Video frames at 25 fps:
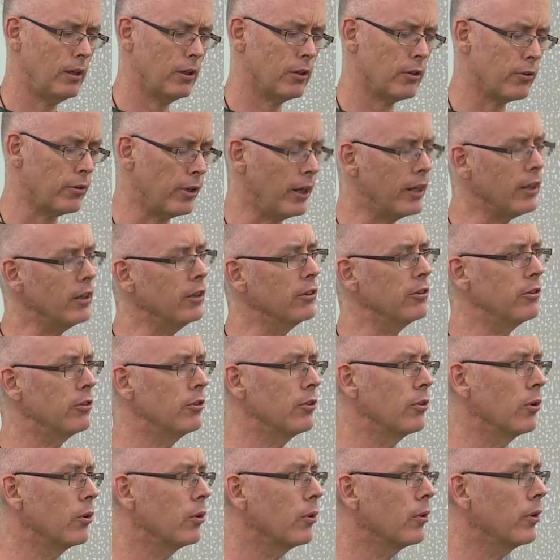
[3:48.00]
creating a
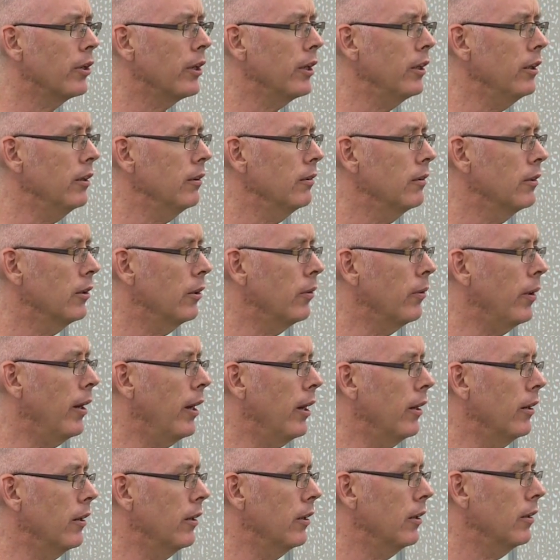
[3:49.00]
story
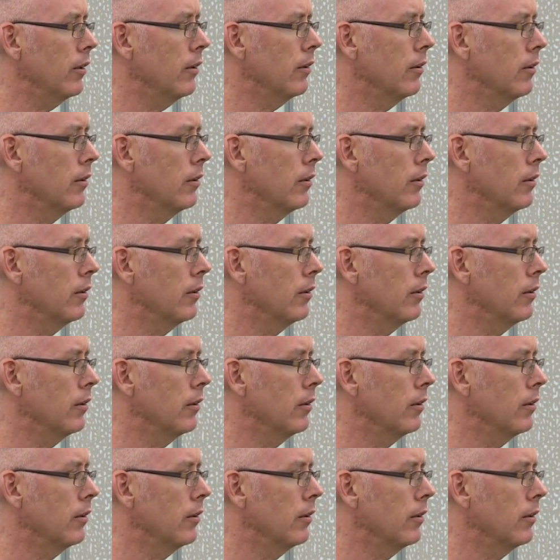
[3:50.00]
around it.